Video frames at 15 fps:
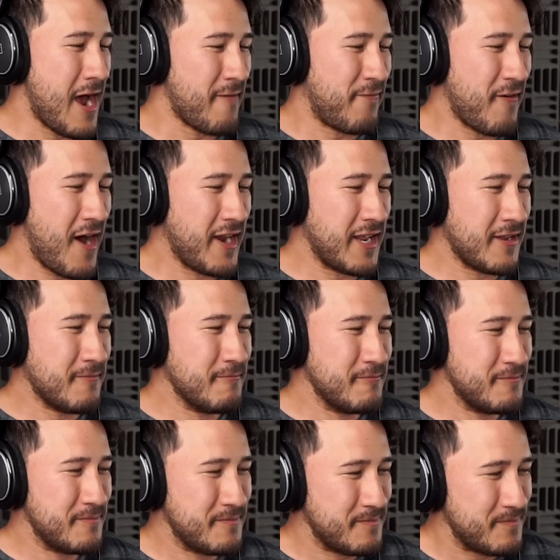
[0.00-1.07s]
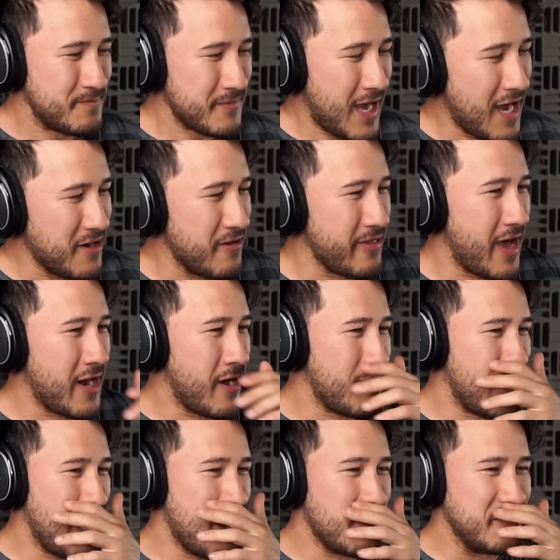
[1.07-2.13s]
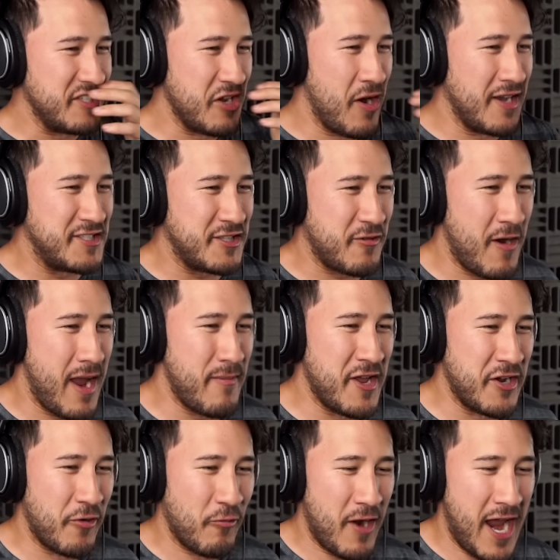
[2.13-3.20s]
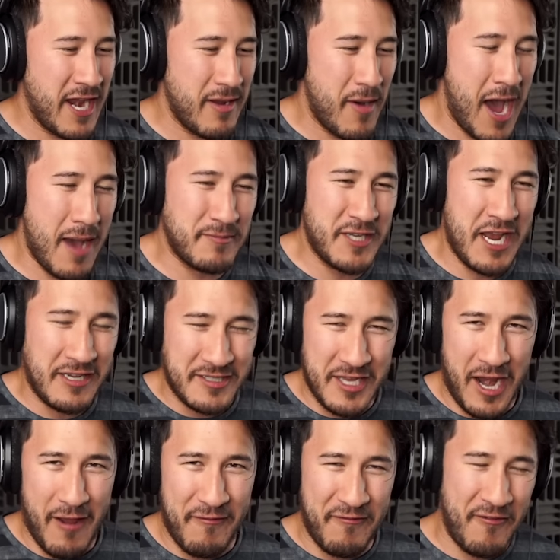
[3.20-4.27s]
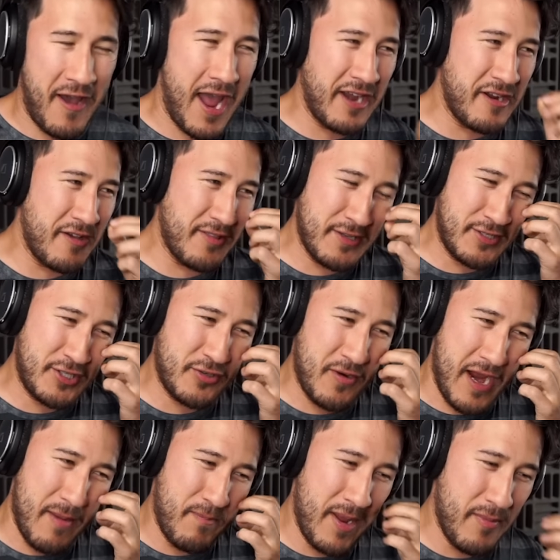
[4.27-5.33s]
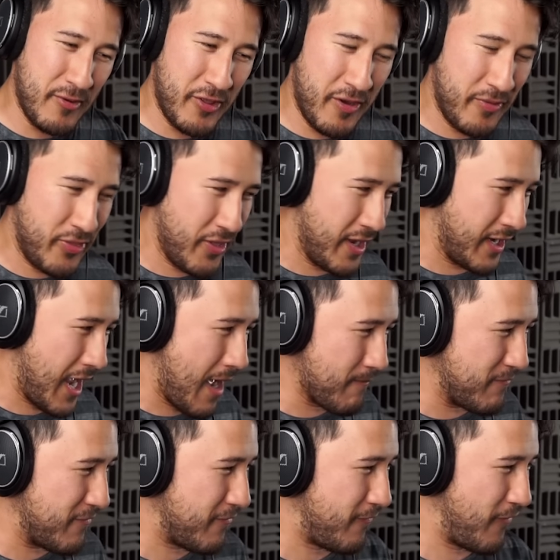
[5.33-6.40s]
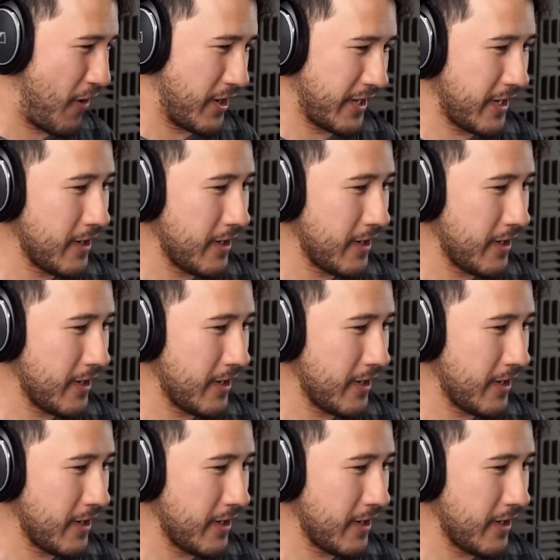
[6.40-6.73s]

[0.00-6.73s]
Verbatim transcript: funny. I do that on my own too. I scream into random objects that I find on the street. People don't think I'm funny.